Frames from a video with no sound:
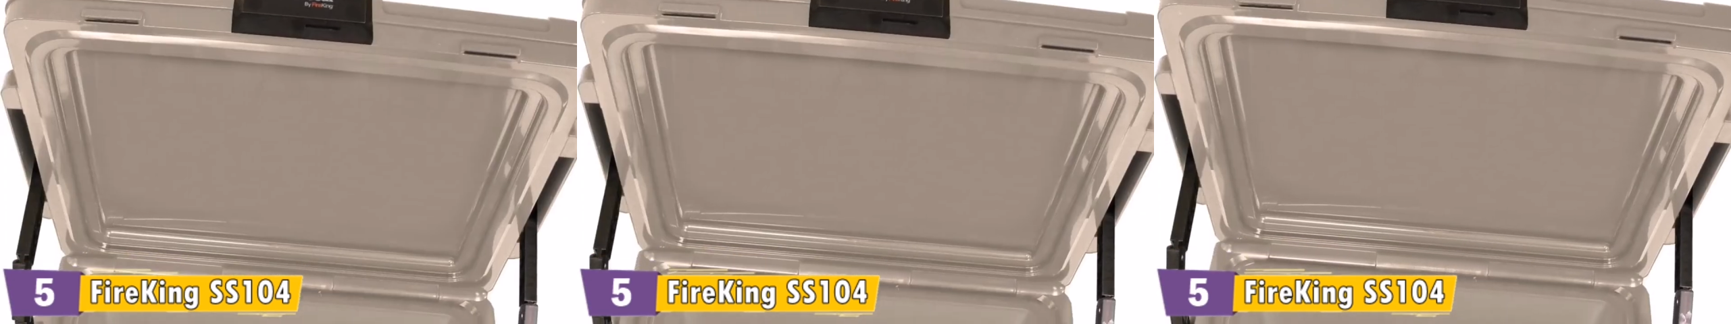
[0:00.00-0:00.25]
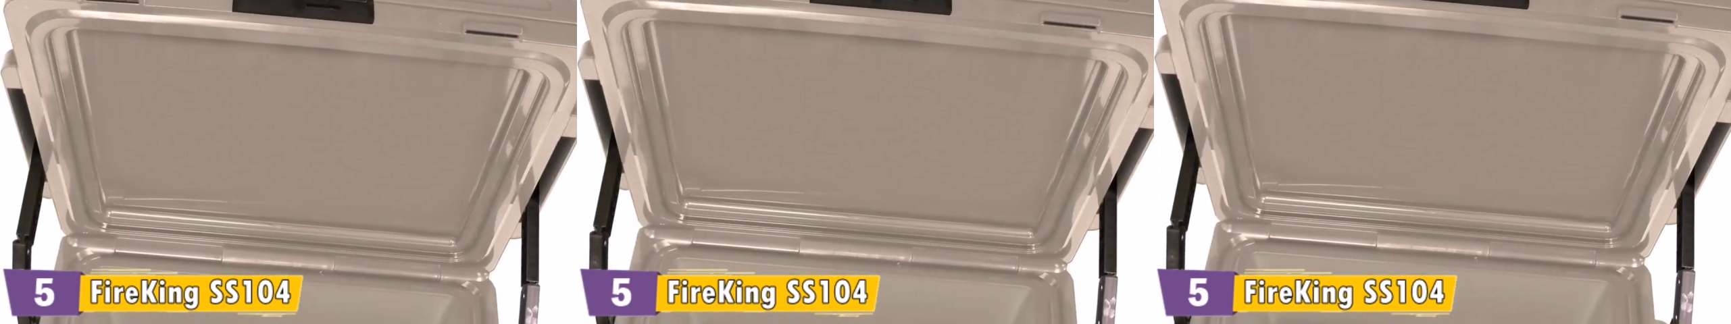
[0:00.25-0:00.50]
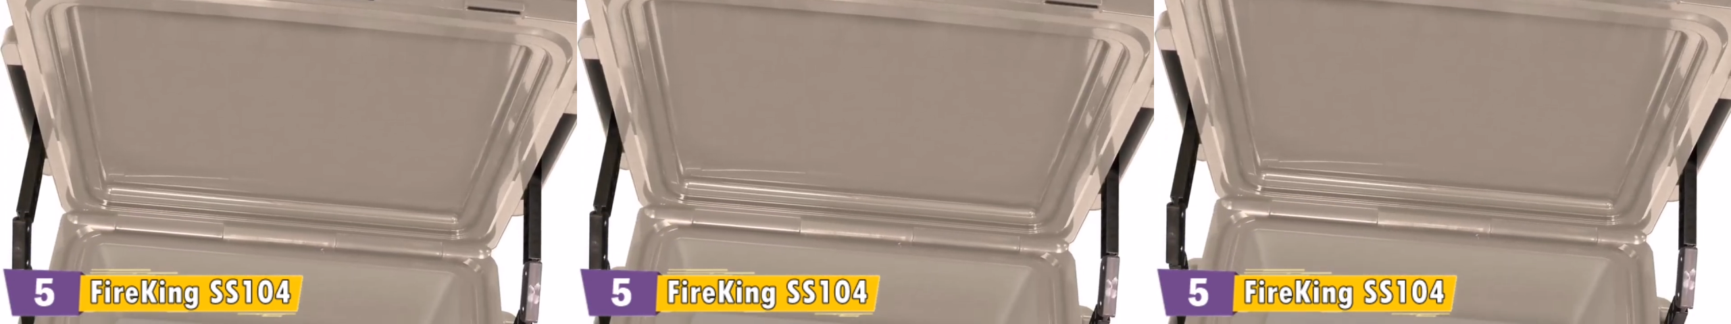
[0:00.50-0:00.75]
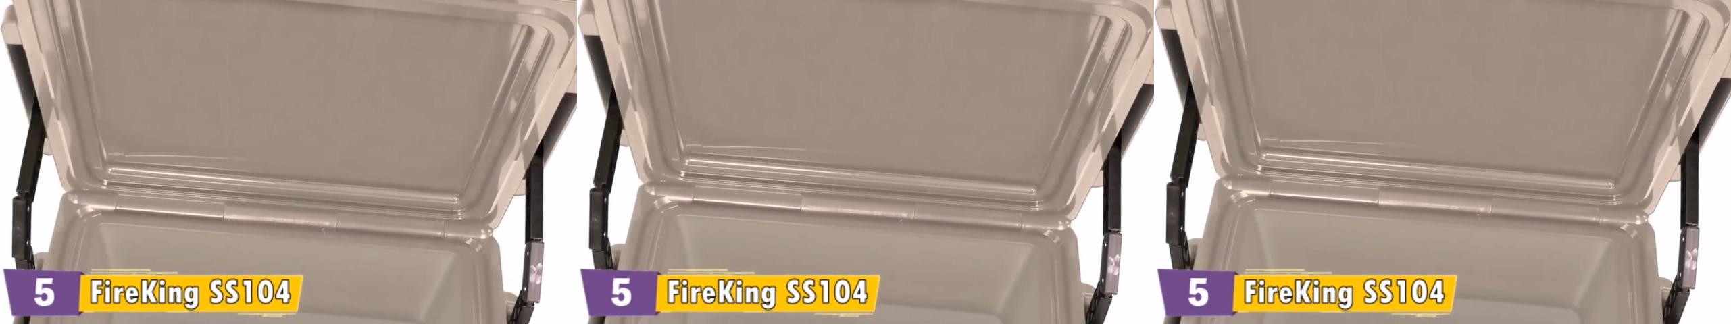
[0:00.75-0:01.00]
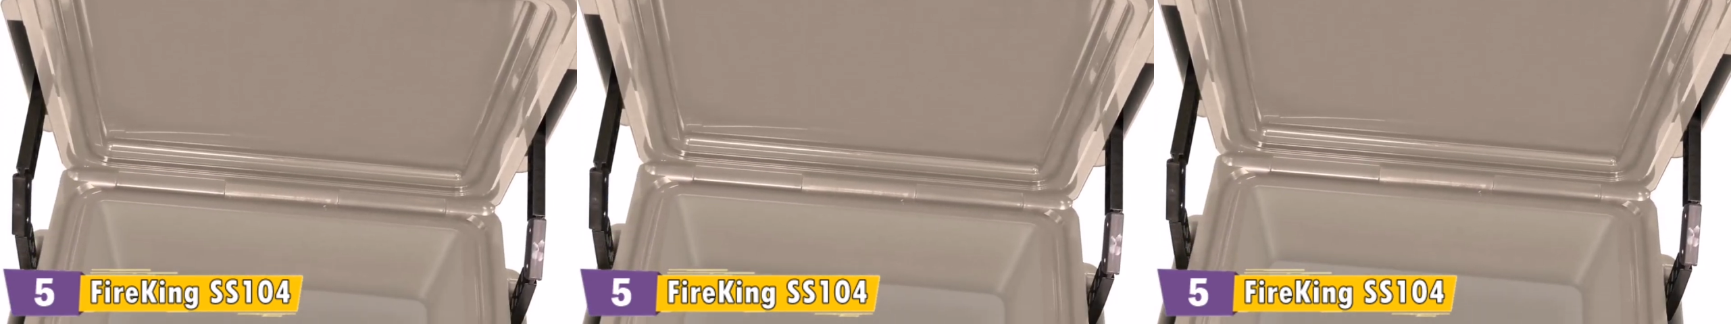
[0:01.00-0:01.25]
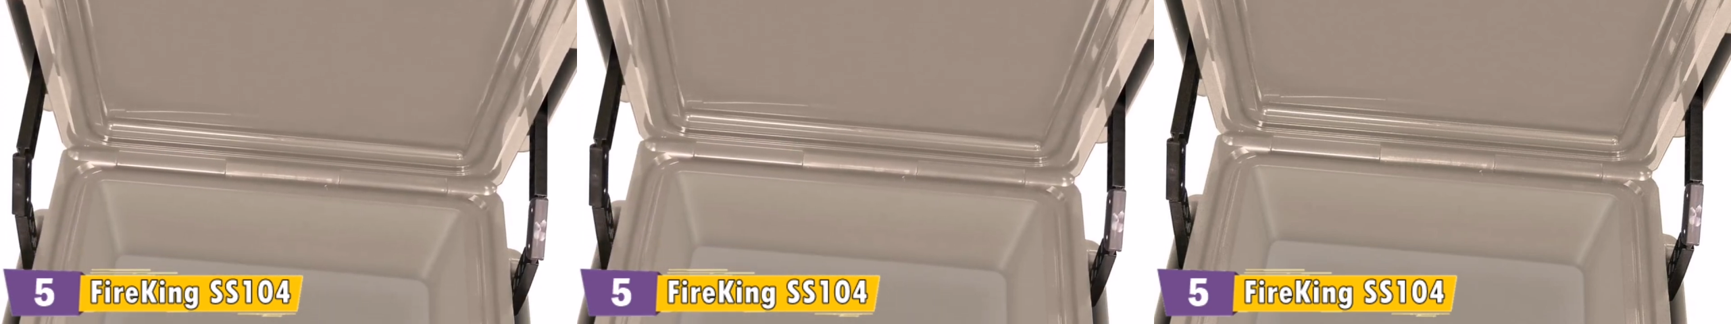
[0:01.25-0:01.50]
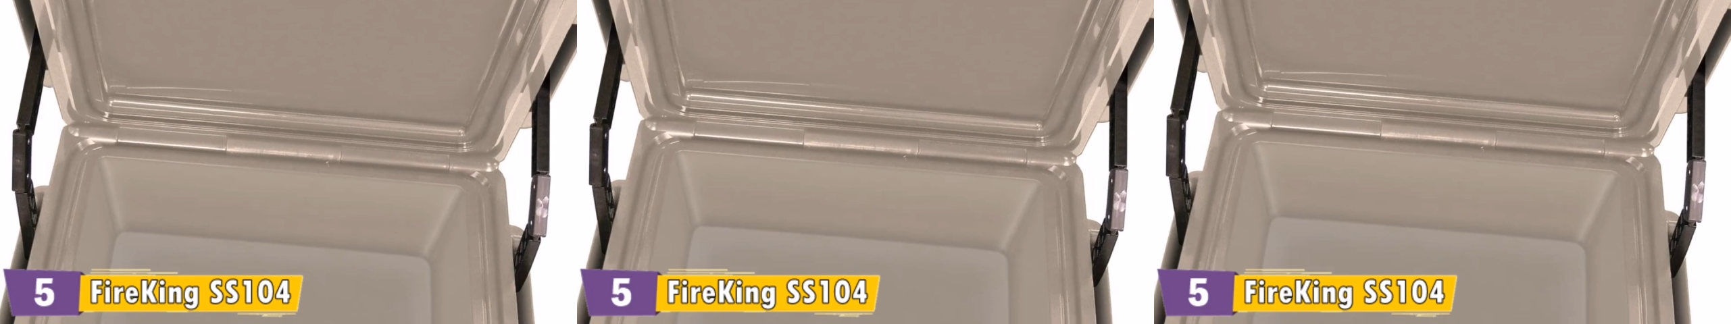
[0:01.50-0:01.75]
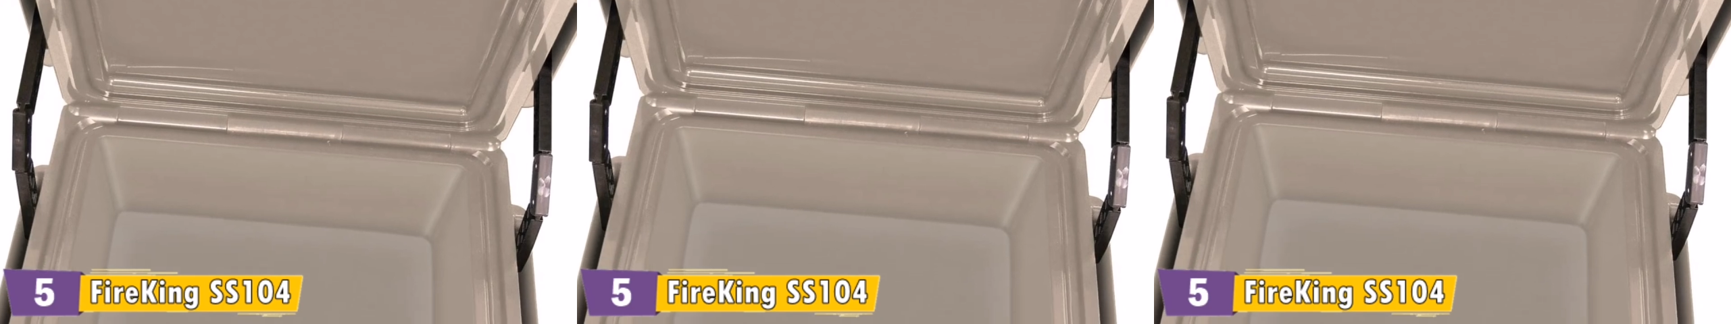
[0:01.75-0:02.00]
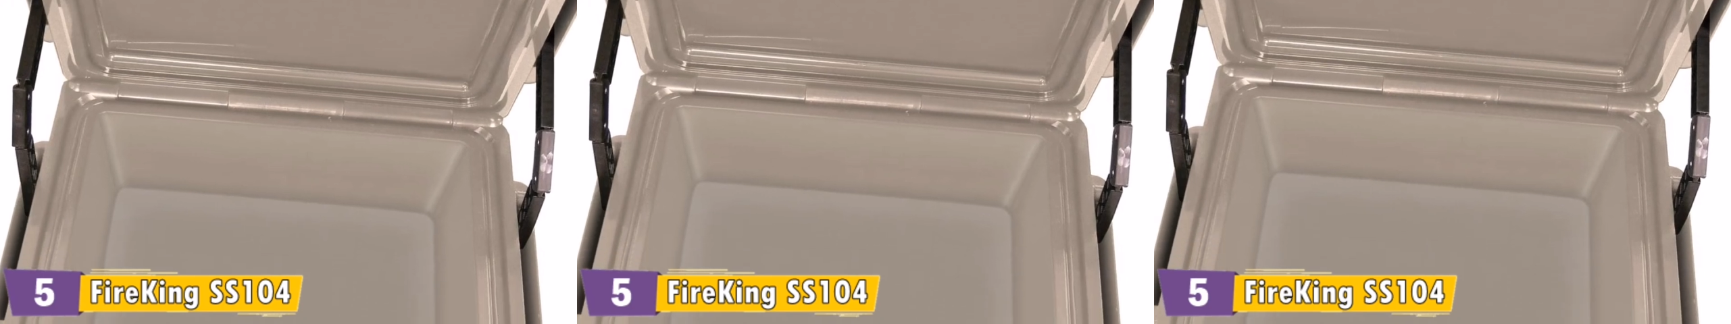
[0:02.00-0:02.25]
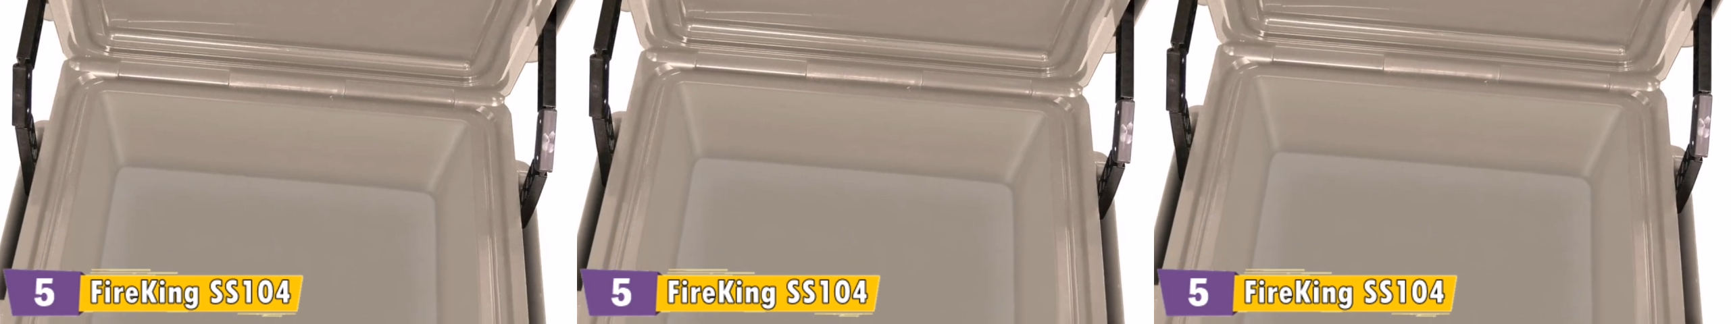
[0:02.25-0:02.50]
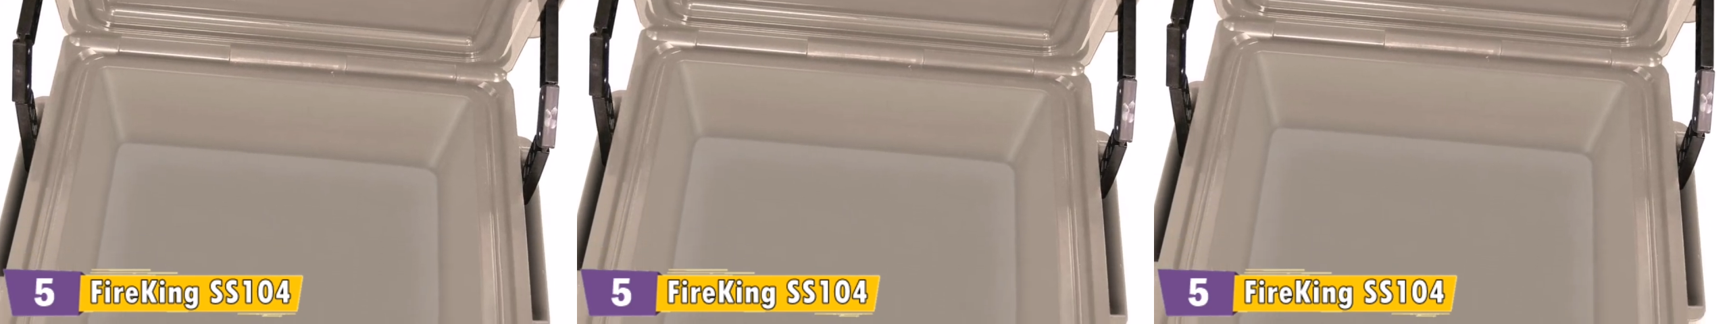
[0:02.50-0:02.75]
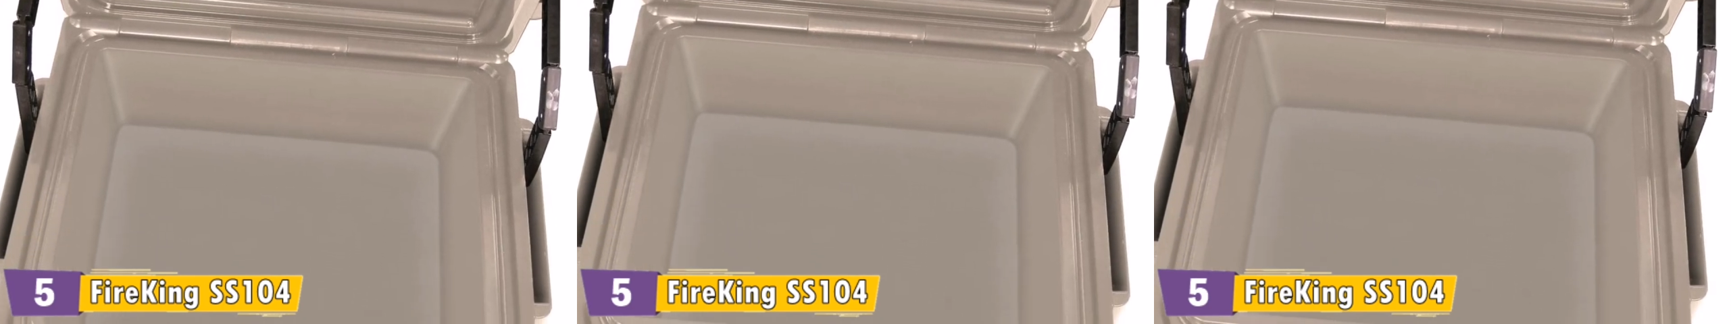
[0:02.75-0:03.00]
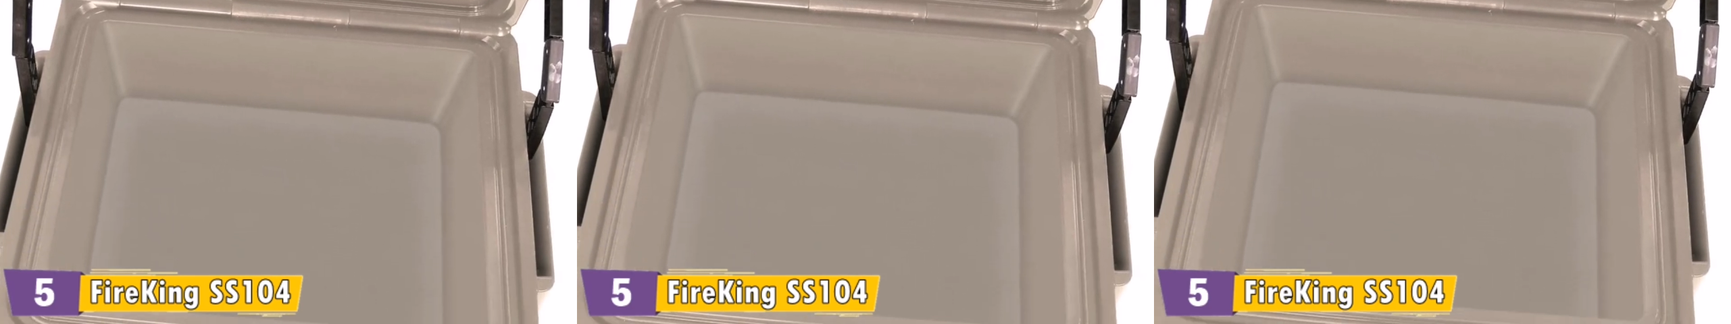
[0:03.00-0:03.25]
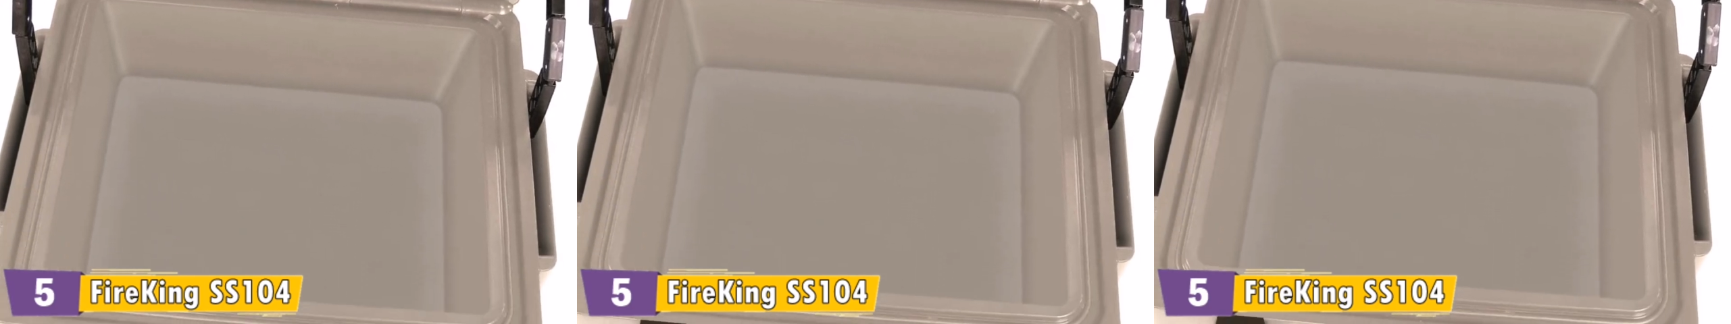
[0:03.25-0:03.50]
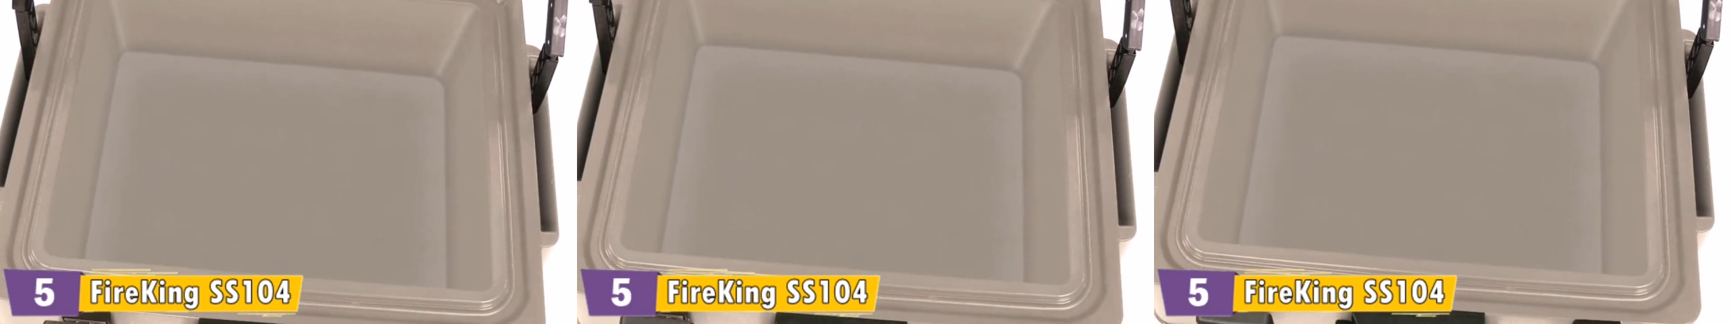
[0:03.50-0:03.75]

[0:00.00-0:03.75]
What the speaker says: [unreadable: no face in view]